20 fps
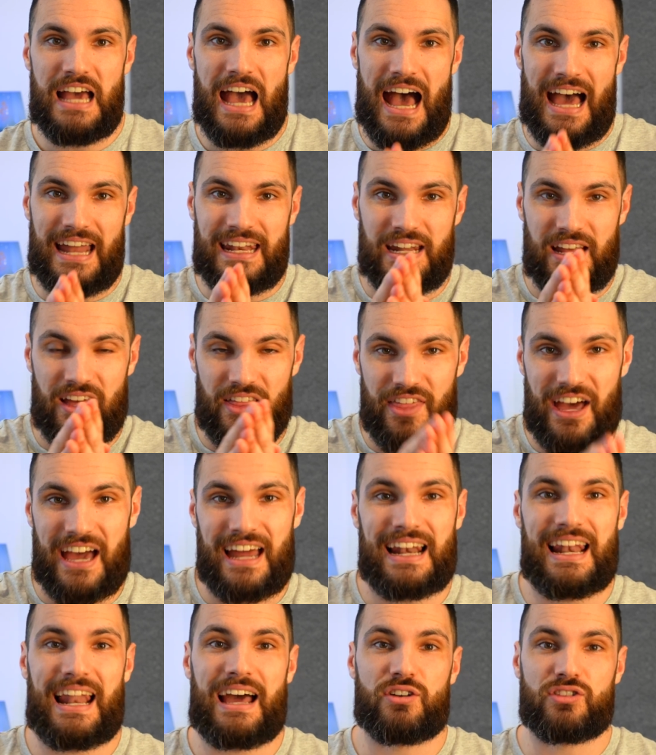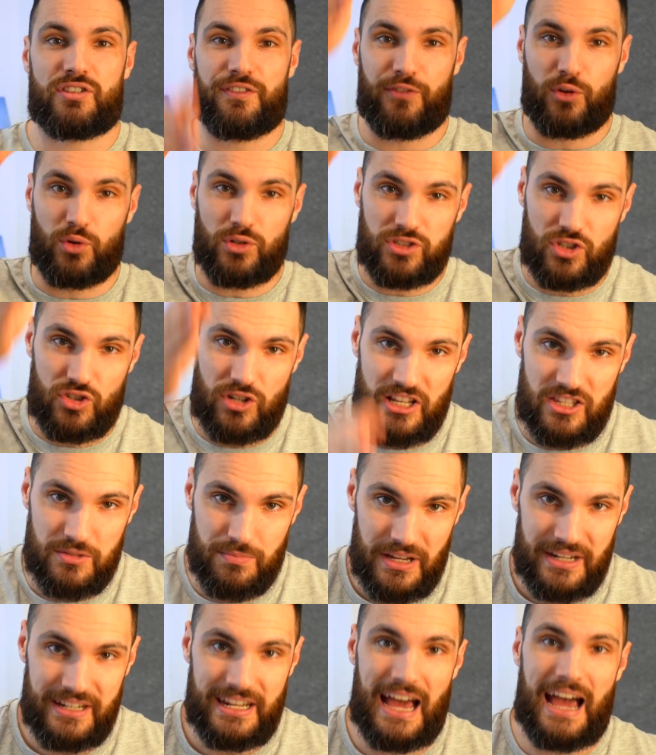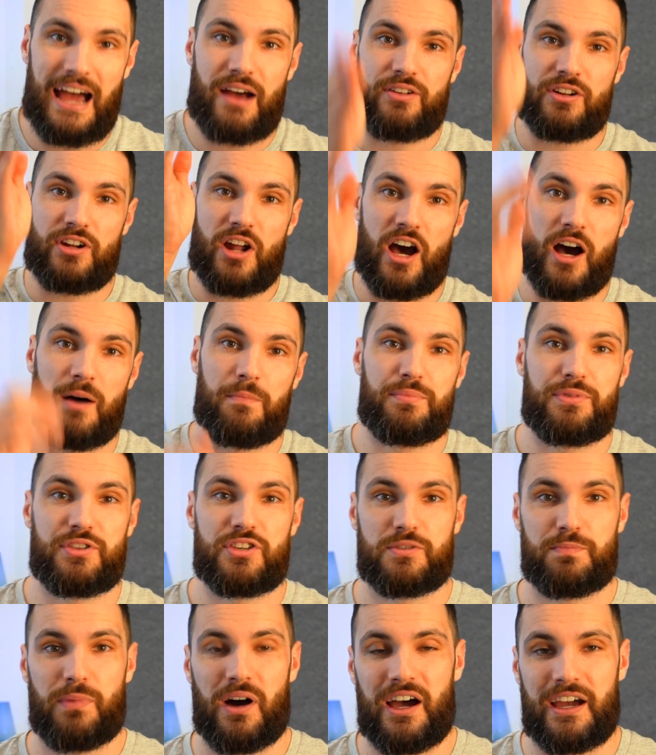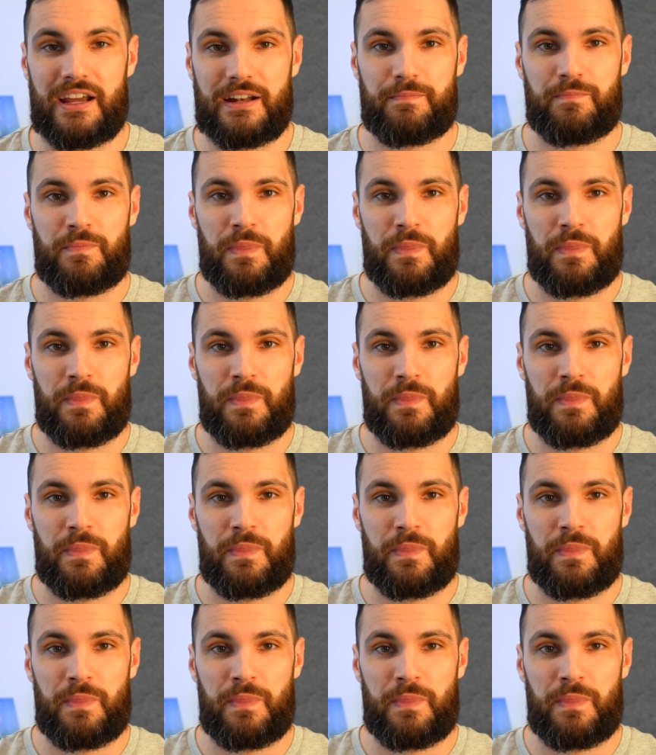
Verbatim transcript: And that allows force to transmit down and up the spine.